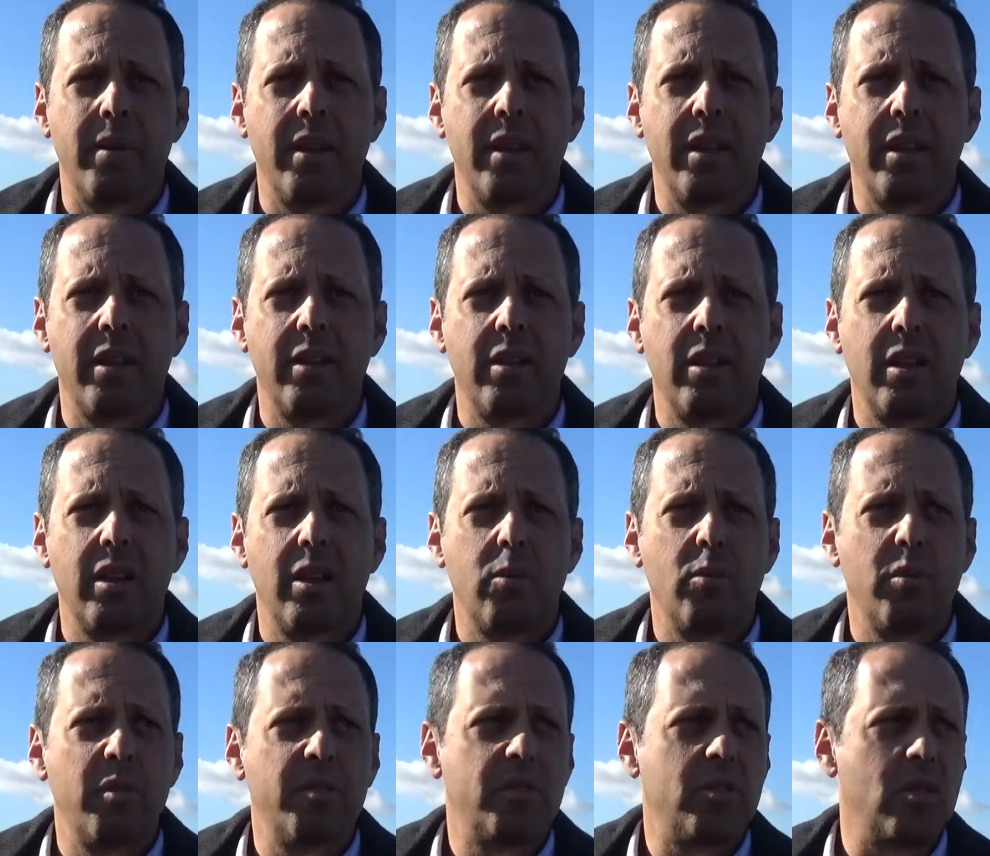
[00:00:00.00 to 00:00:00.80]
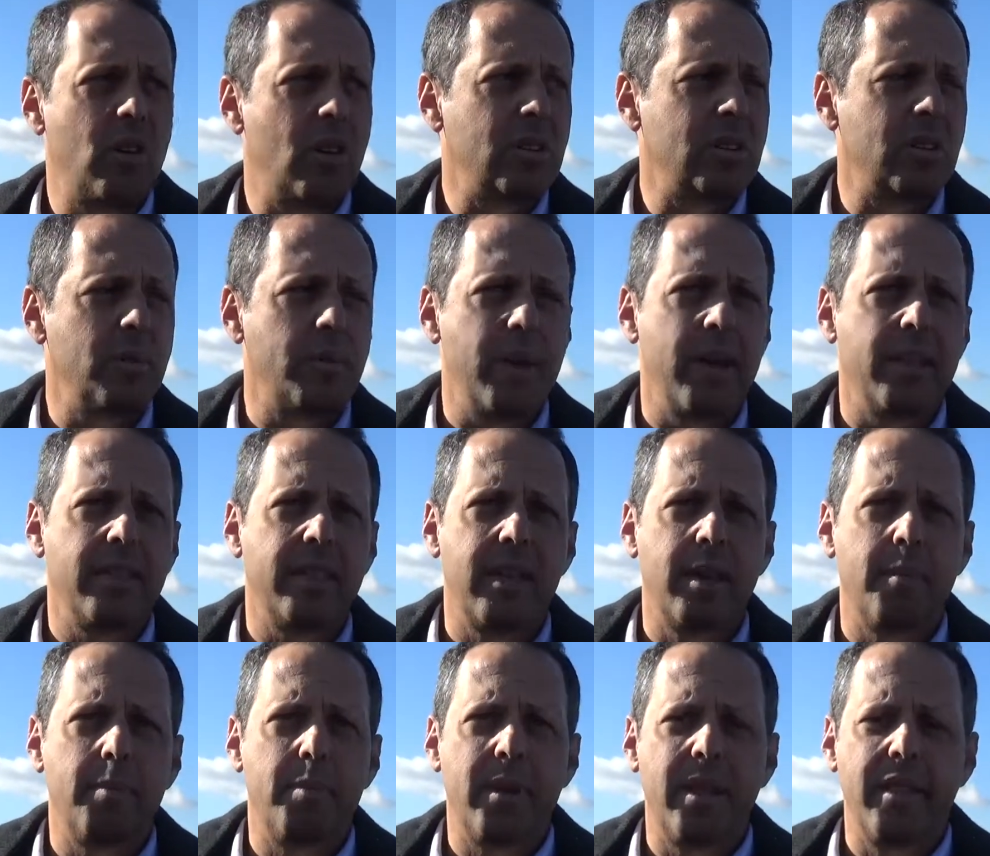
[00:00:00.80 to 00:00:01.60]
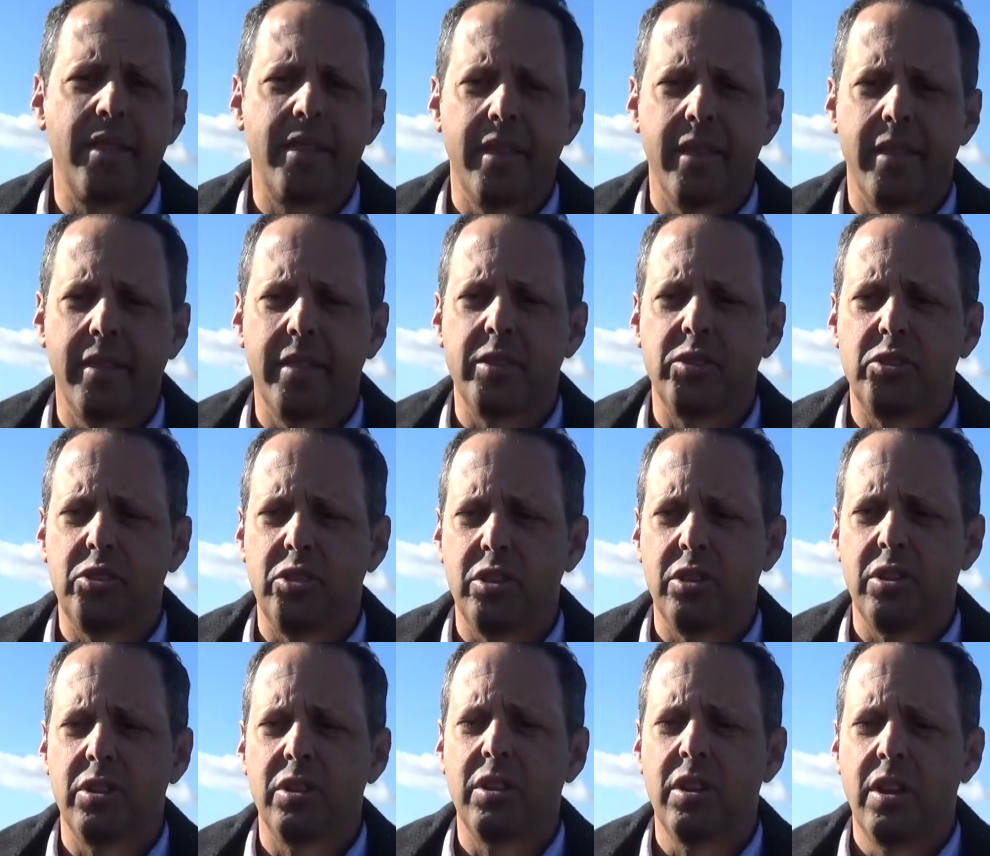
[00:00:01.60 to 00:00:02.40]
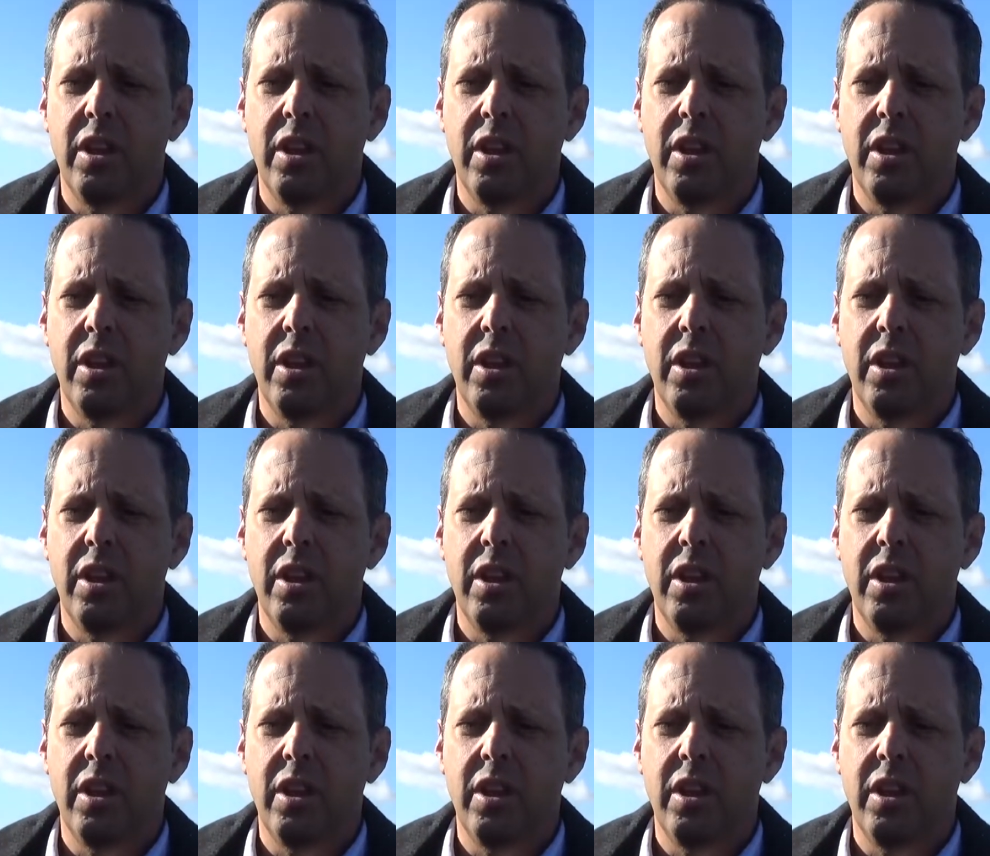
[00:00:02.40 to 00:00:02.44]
And I know we've talked about that, but I think this year